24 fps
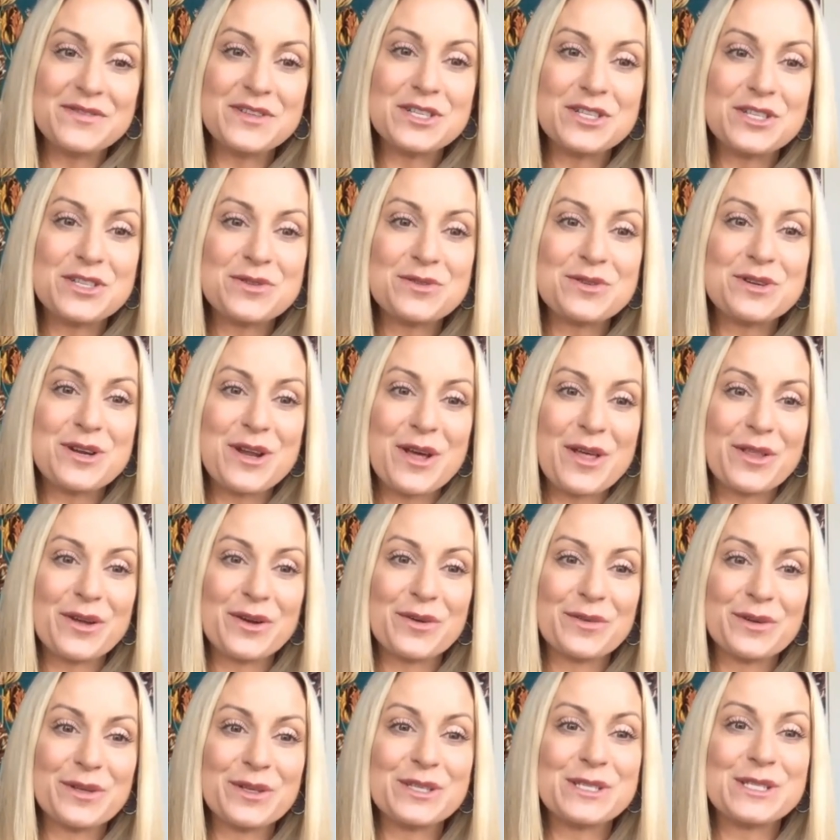into another
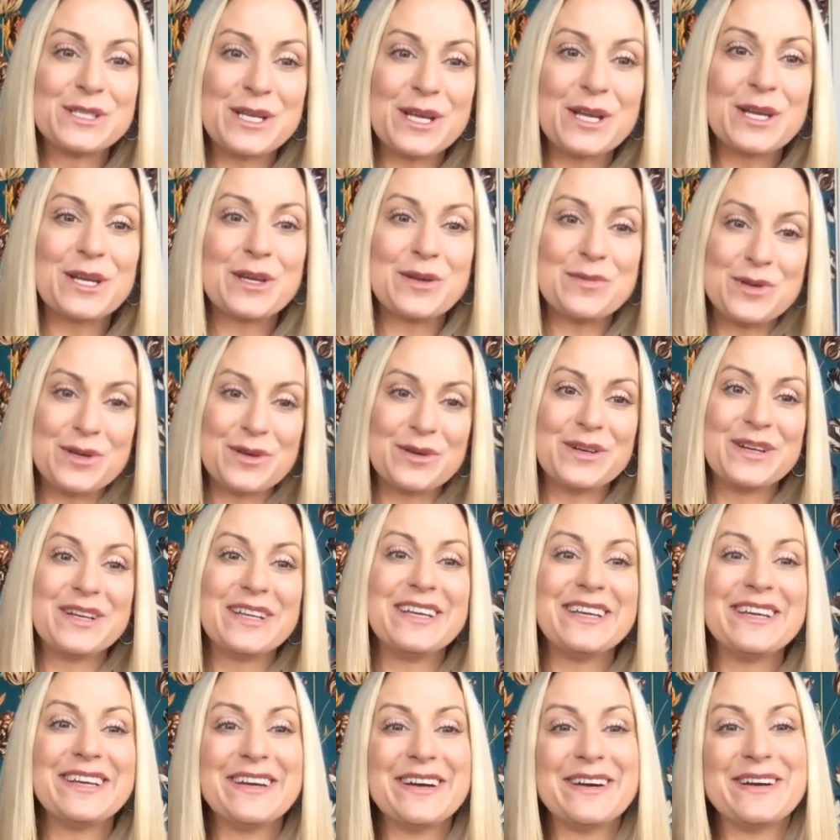real estate
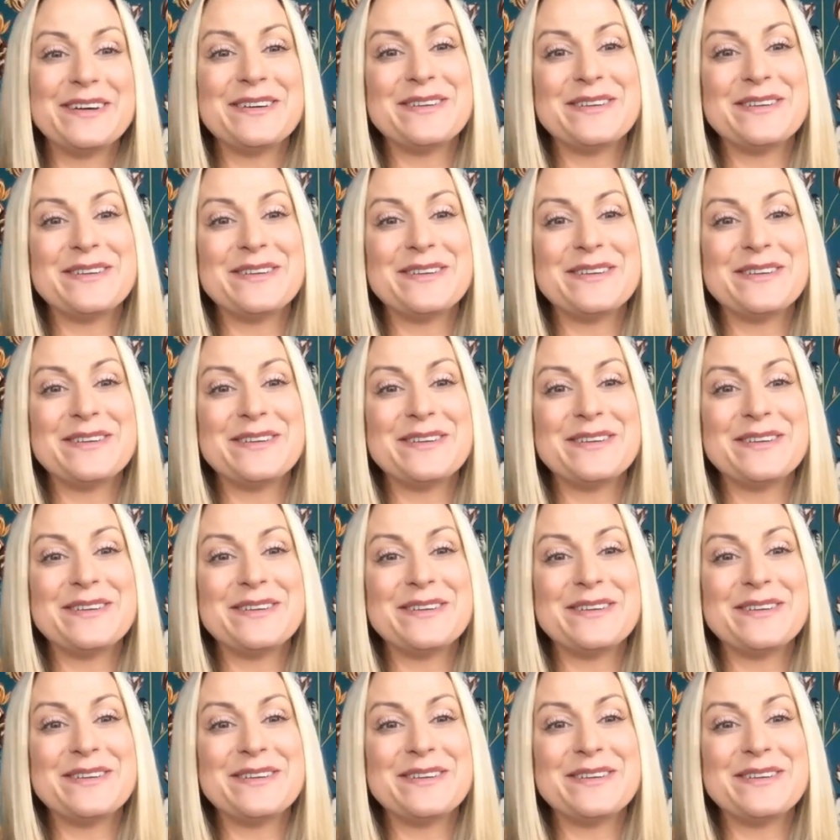community,